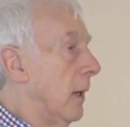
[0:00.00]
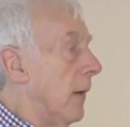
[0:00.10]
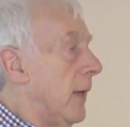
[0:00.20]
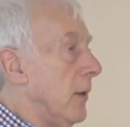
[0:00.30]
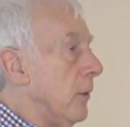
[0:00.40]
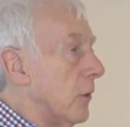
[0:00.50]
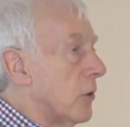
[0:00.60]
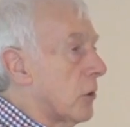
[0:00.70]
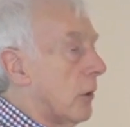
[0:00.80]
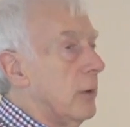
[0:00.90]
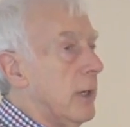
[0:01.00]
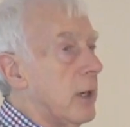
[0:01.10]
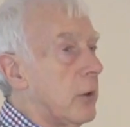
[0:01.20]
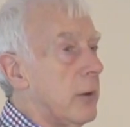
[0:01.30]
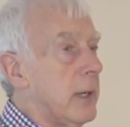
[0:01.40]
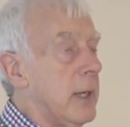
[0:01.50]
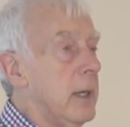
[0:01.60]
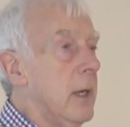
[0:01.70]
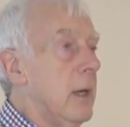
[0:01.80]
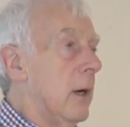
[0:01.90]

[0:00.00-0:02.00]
And then you can strongly agree,